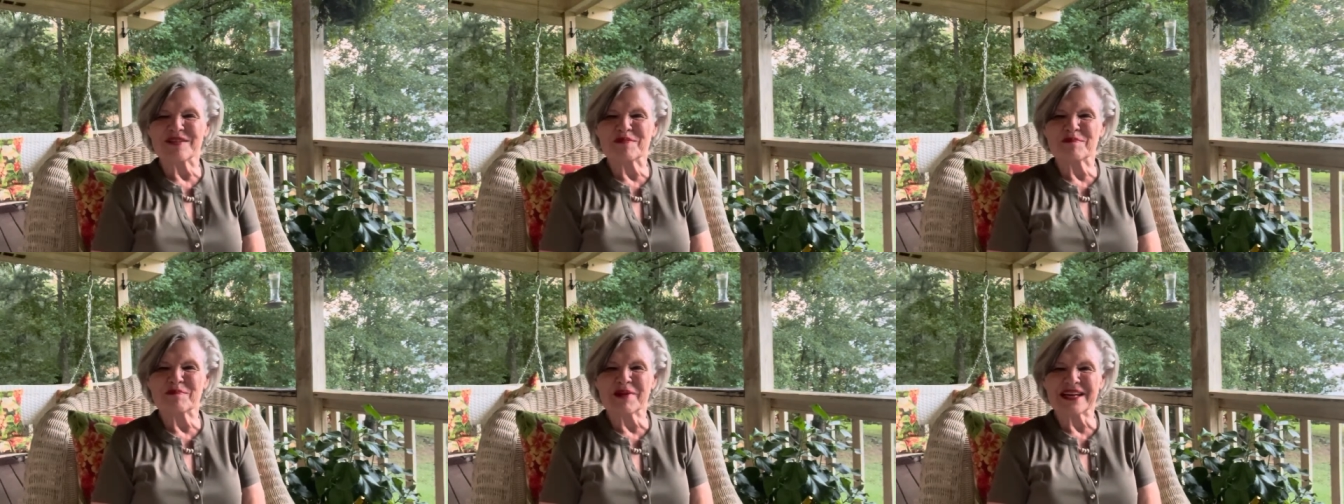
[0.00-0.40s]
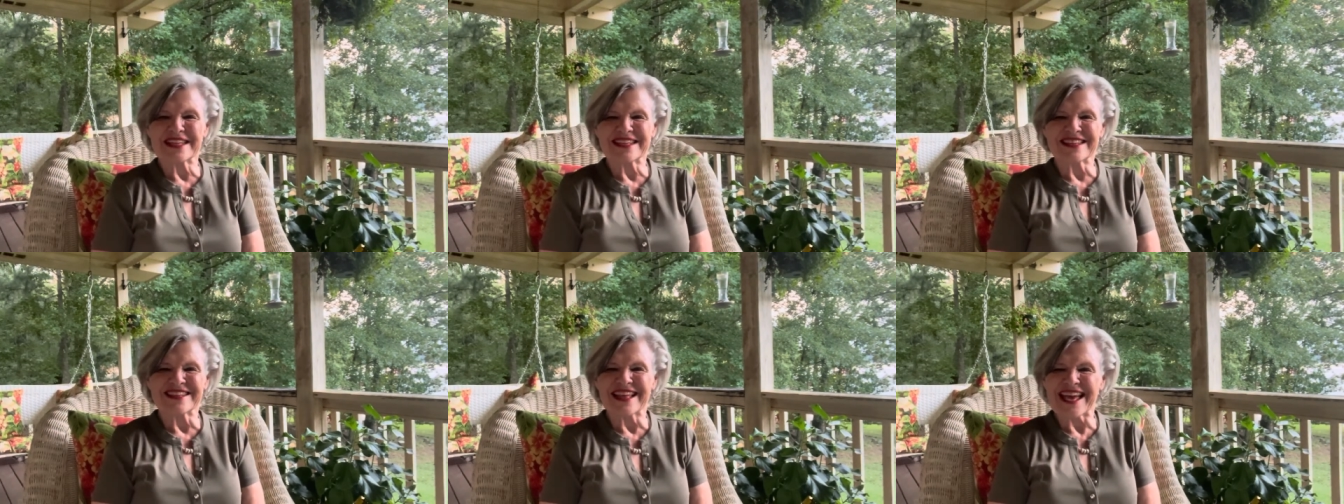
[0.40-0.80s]
but
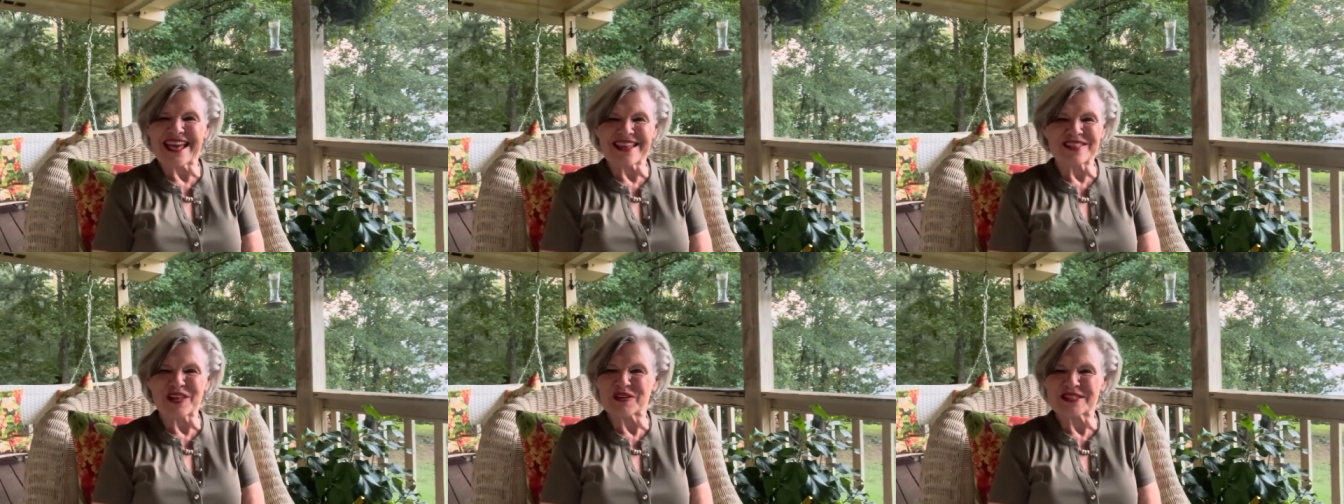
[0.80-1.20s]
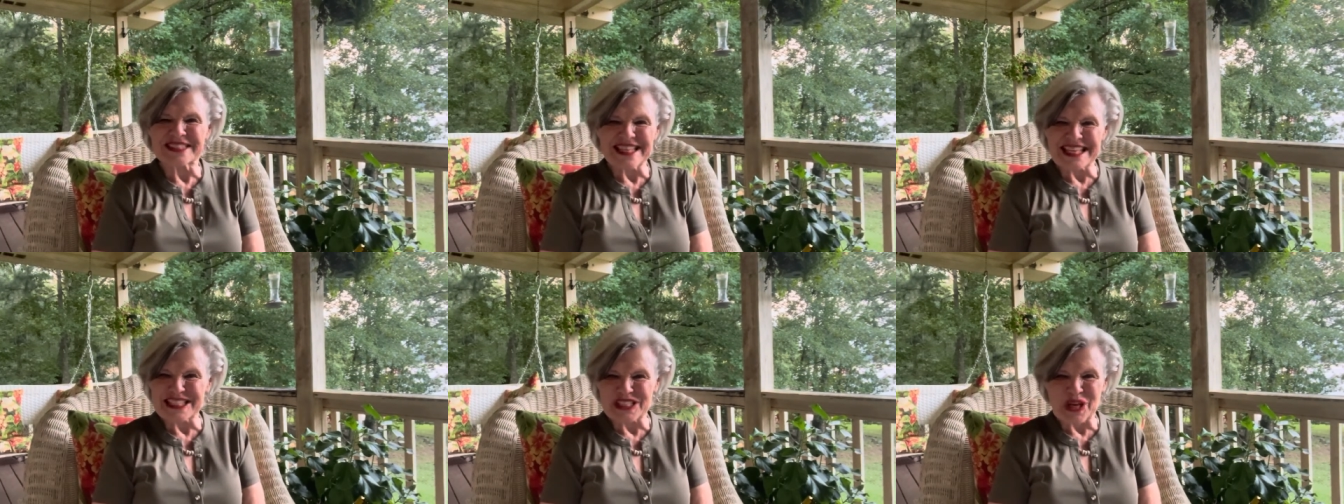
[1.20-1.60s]
they, those
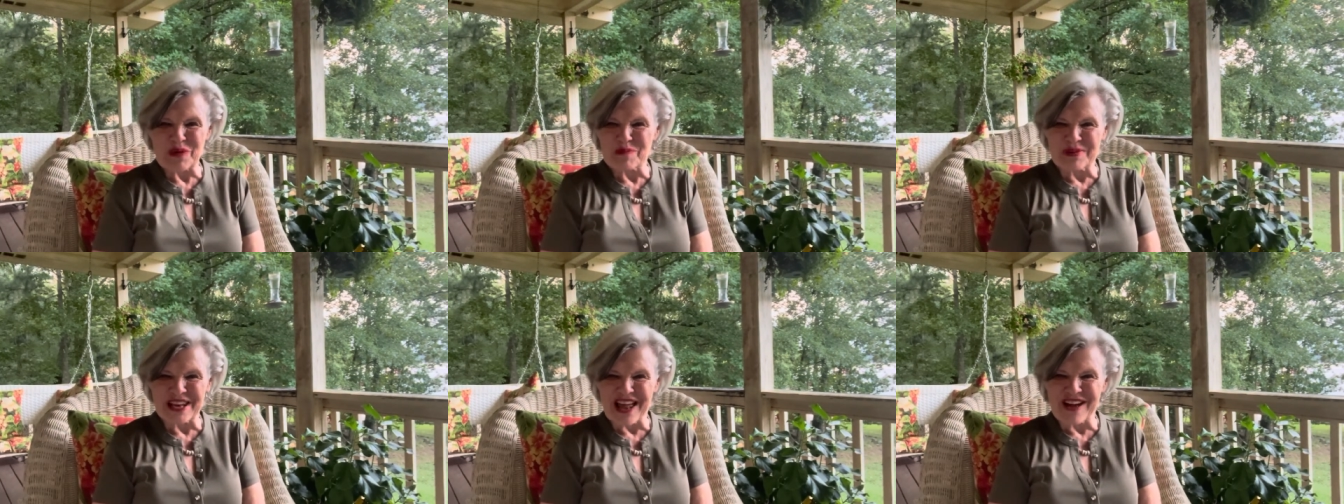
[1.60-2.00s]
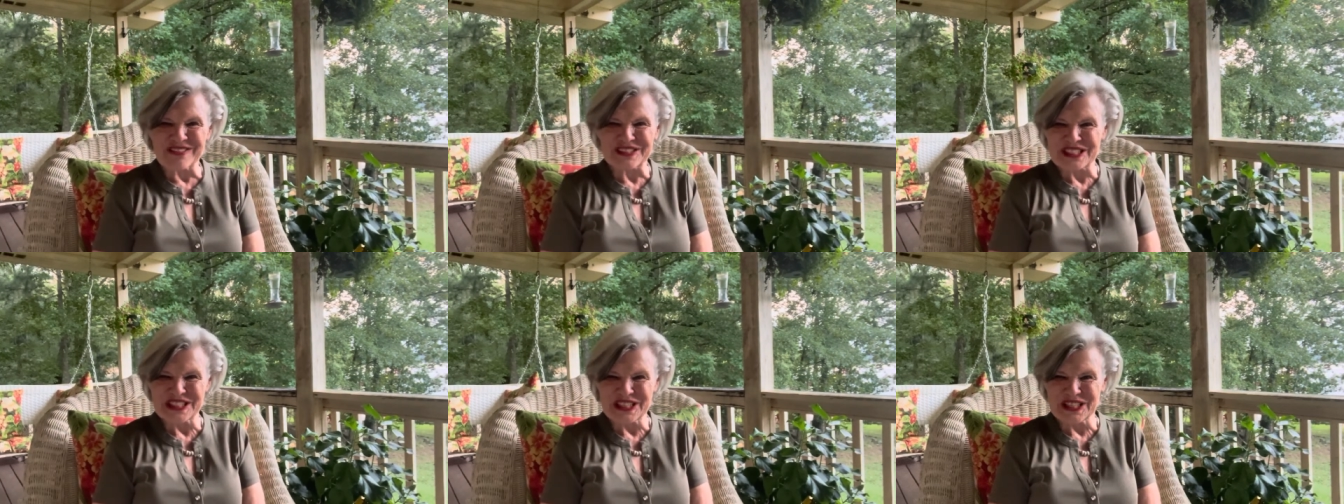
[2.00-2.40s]
things don't belong
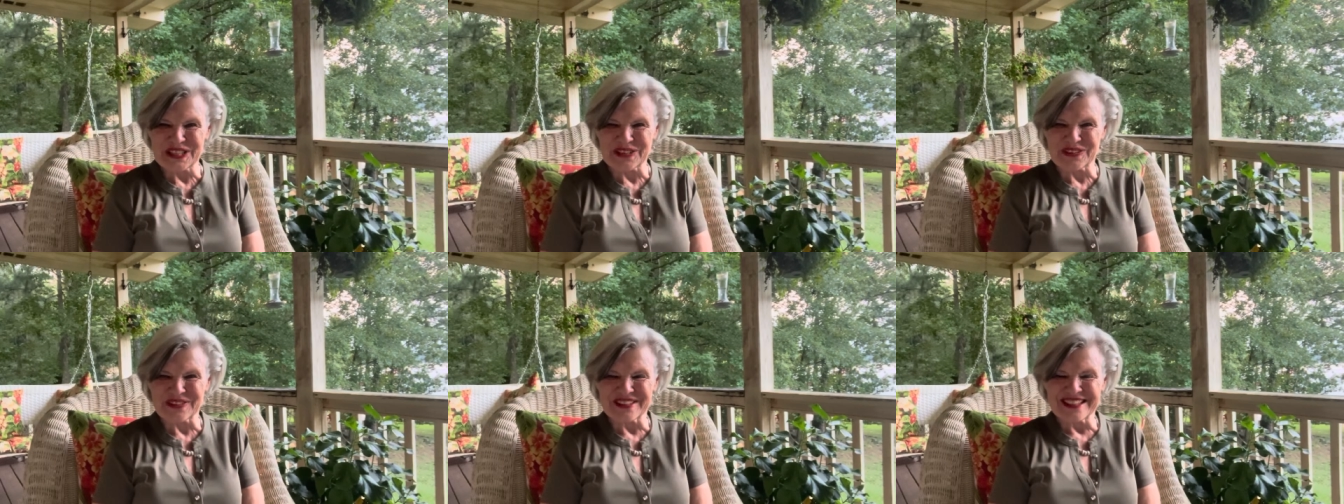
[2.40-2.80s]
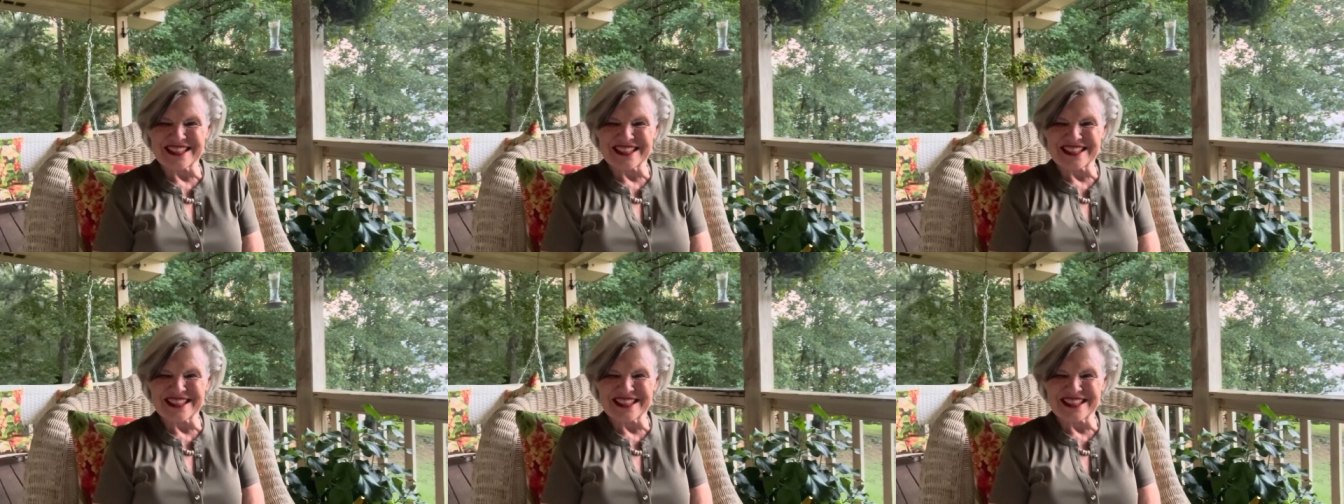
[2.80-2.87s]
to you.